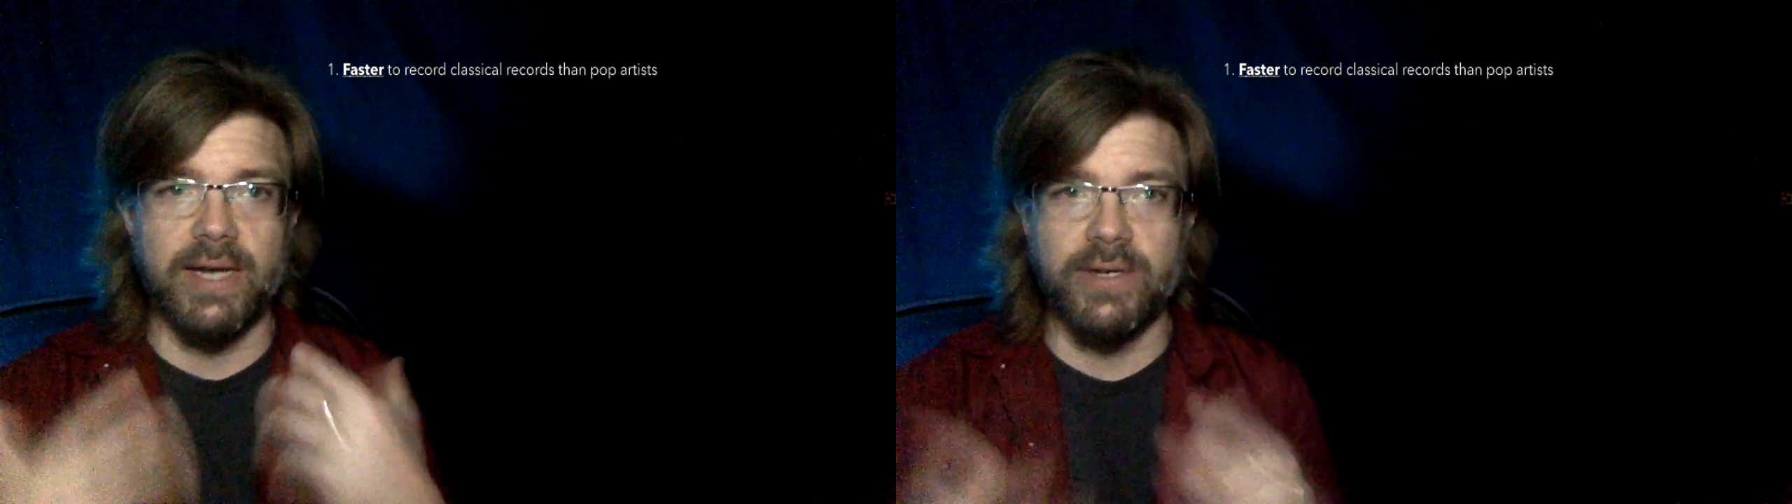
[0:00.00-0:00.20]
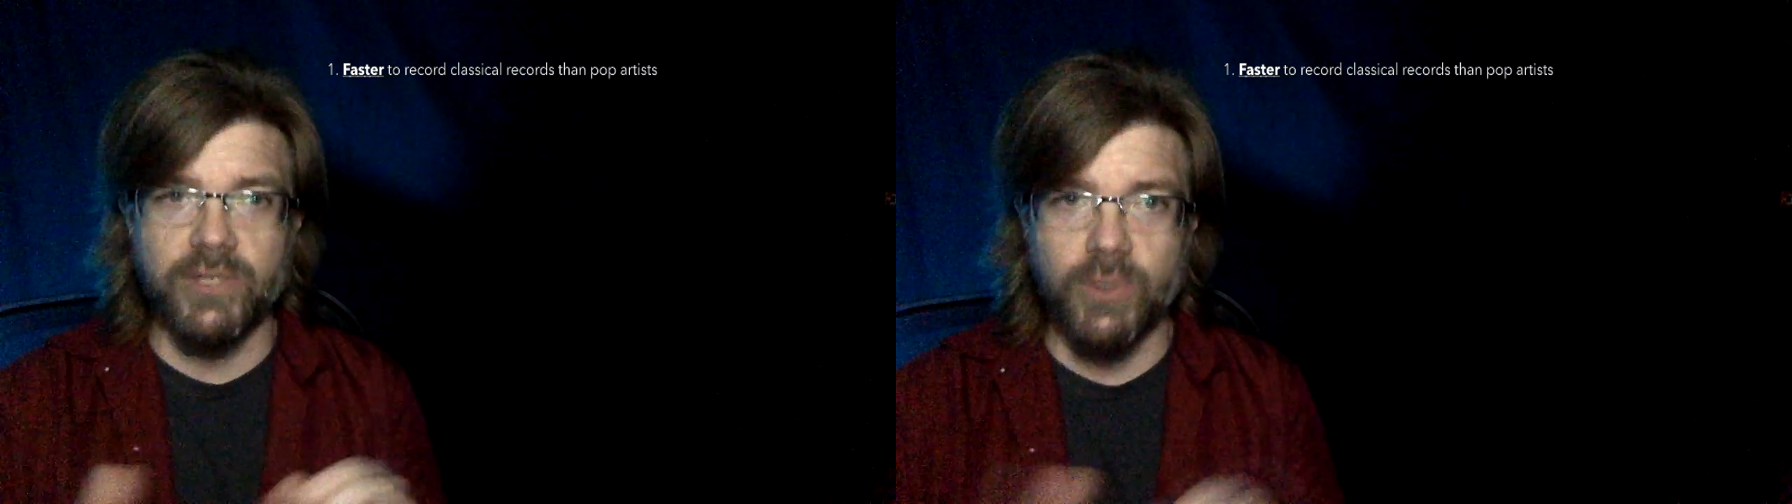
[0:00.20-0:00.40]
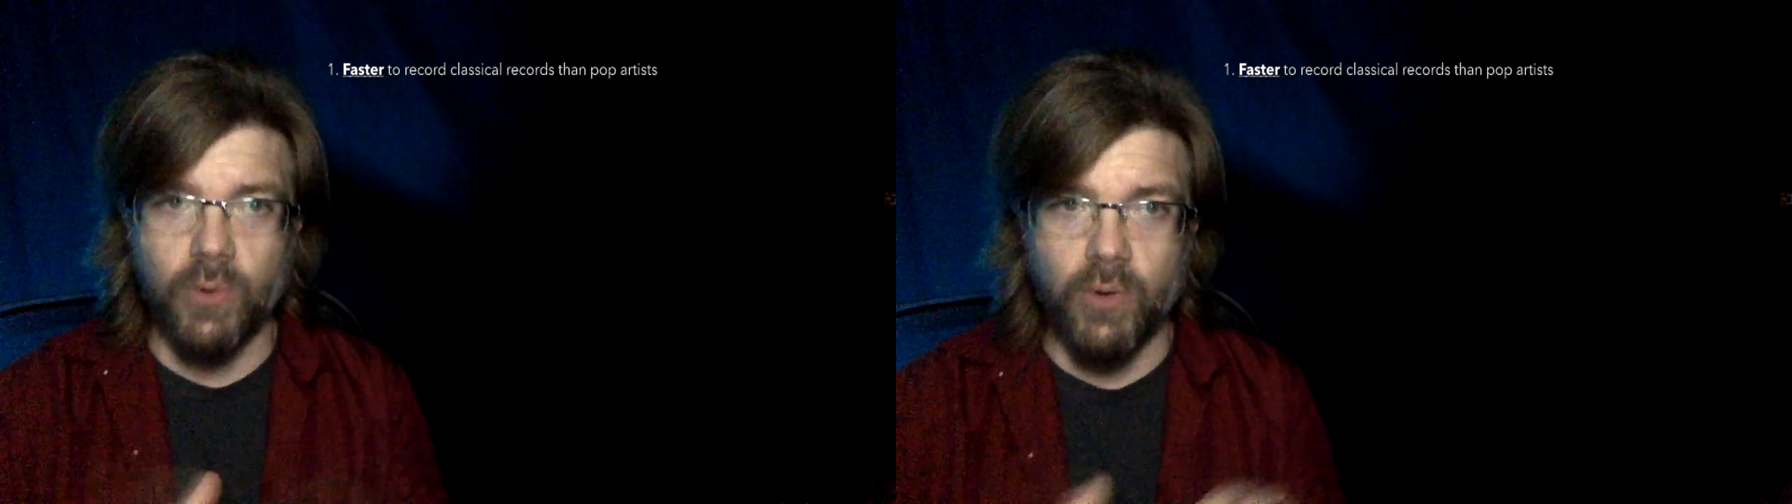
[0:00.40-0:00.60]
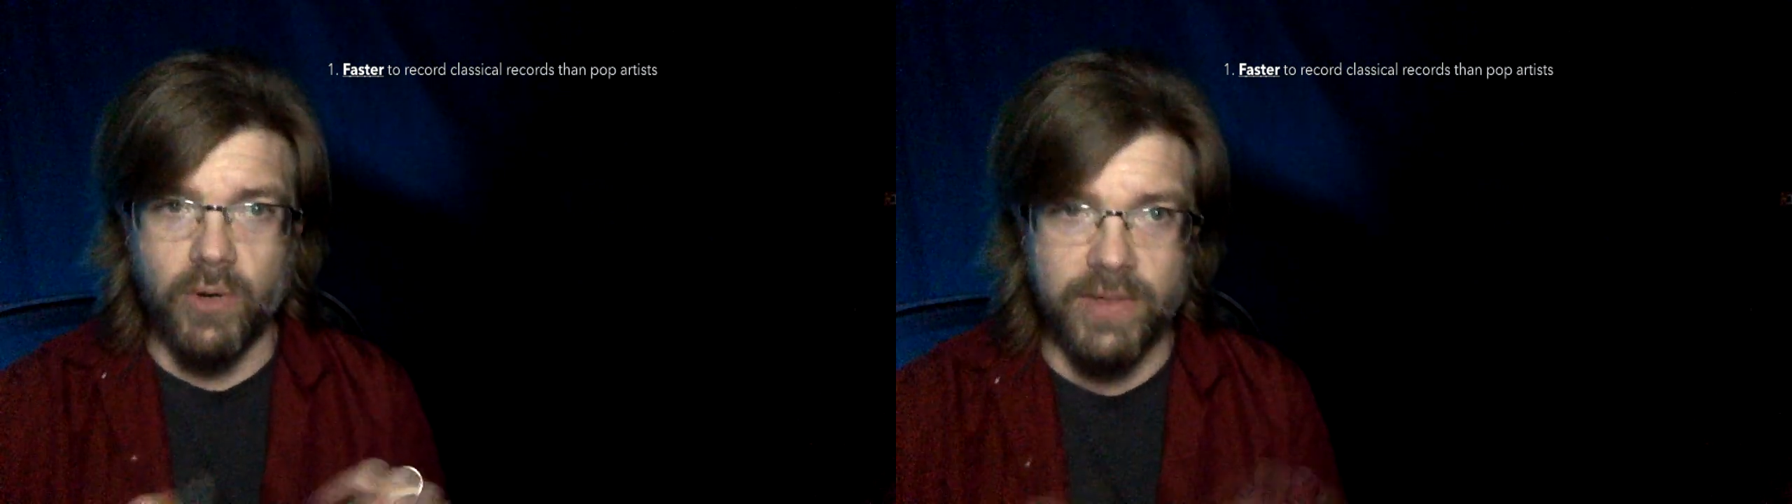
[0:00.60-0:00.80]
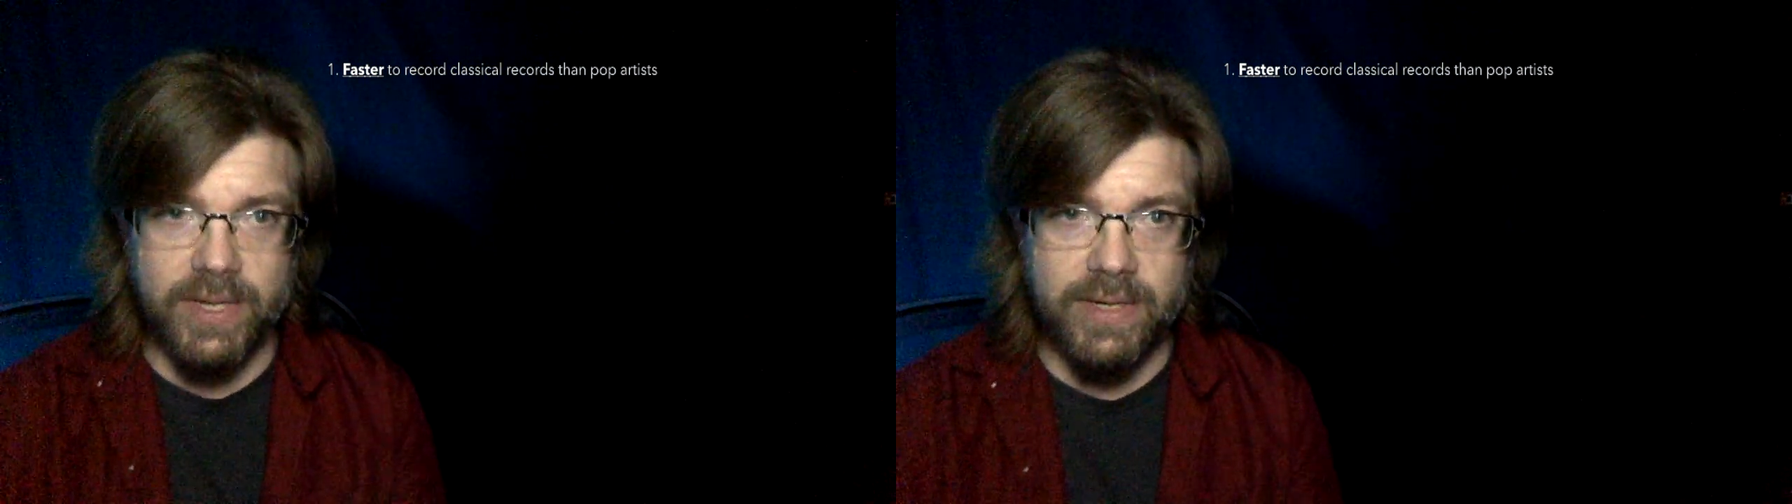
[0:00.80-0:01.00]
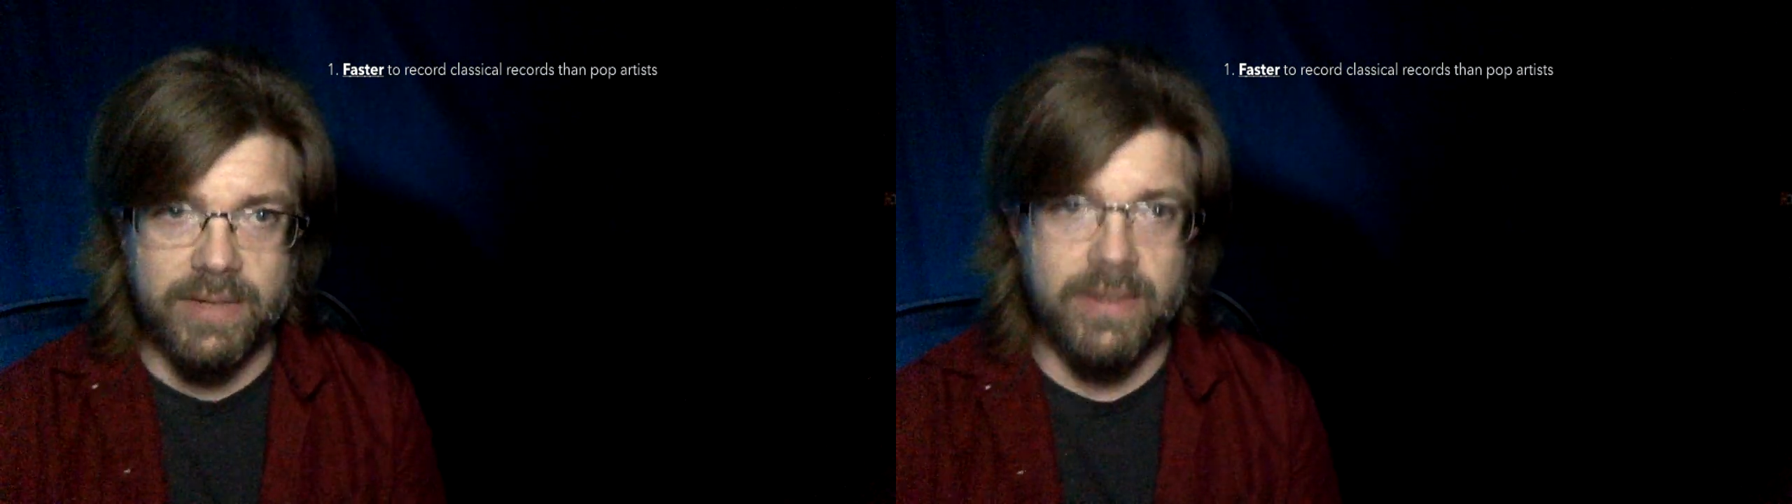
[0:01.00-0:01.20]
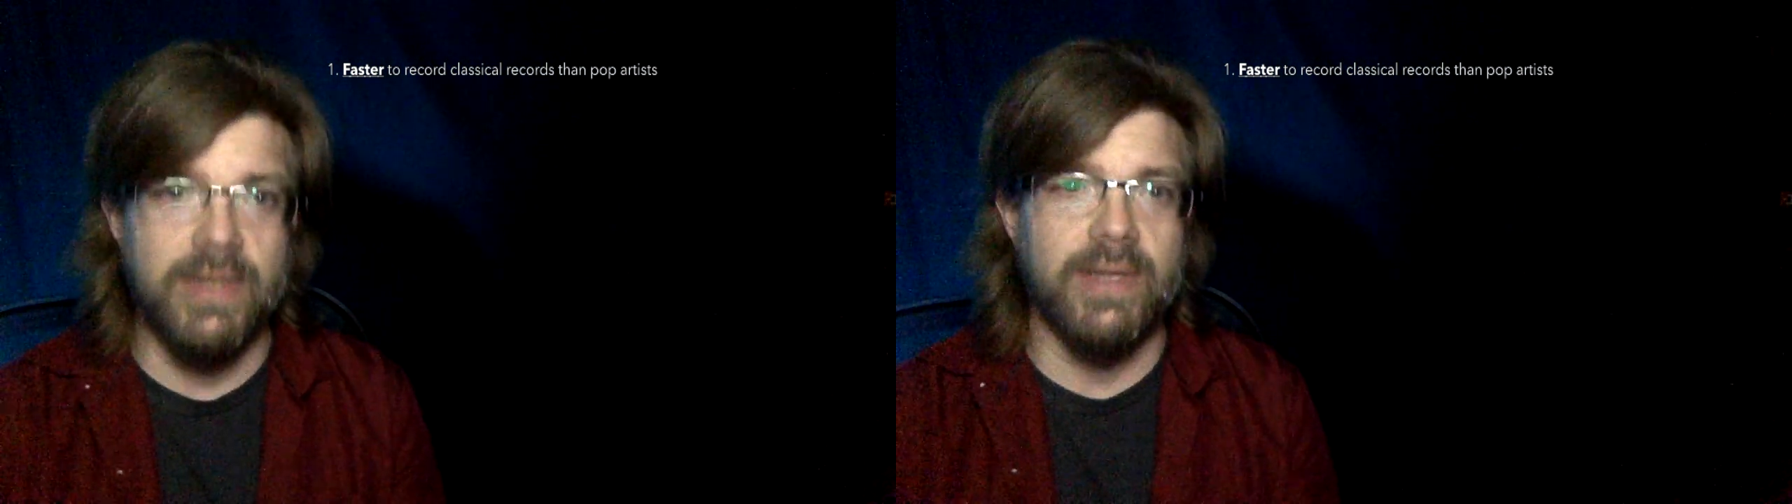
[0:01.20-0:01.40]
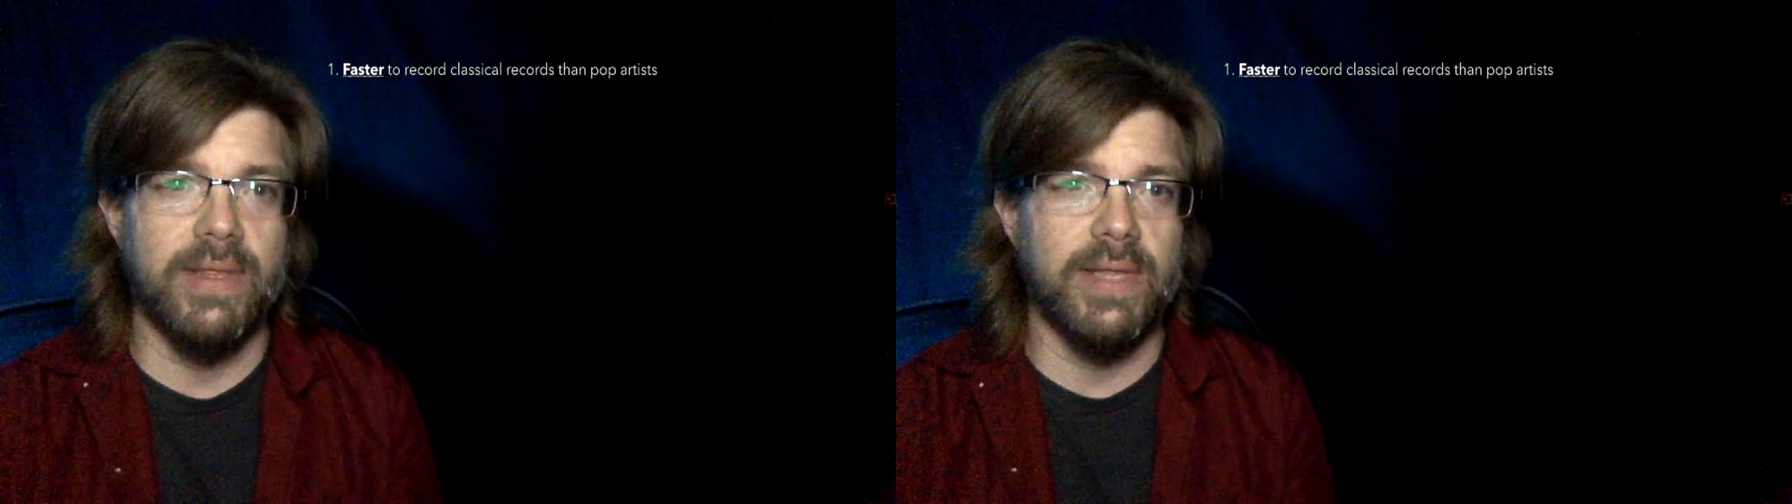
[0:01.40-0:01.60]
underscore
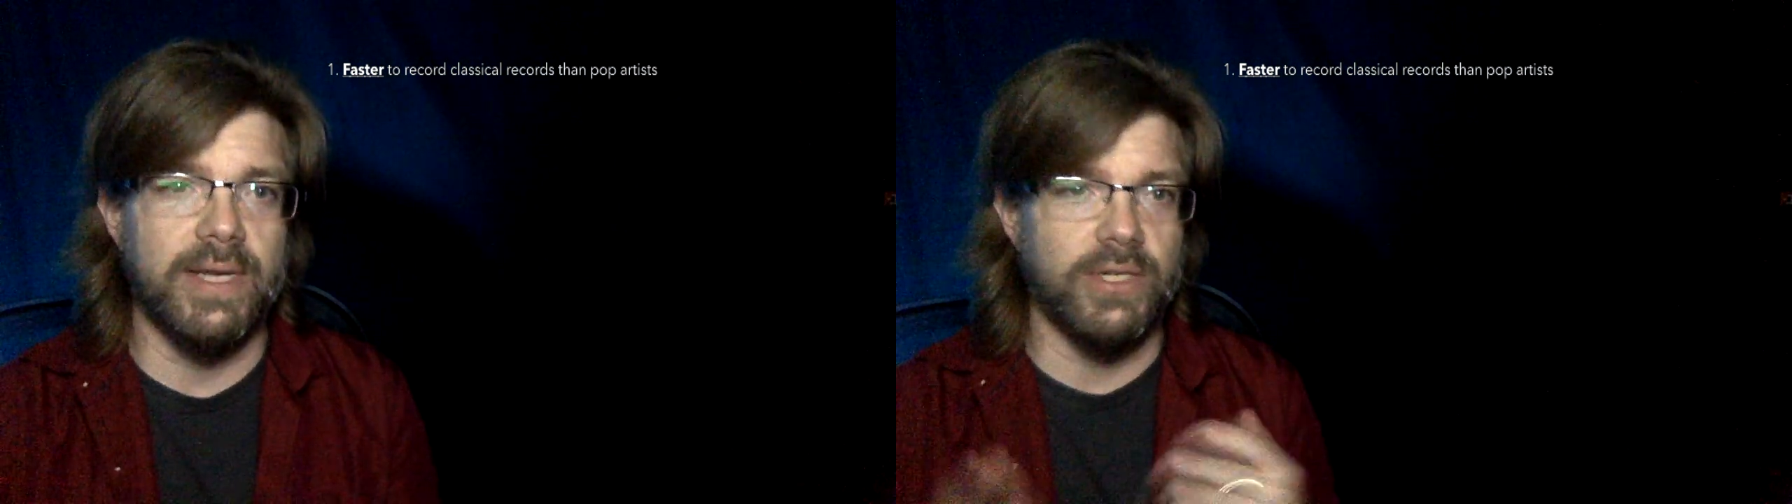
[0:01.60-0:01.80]
that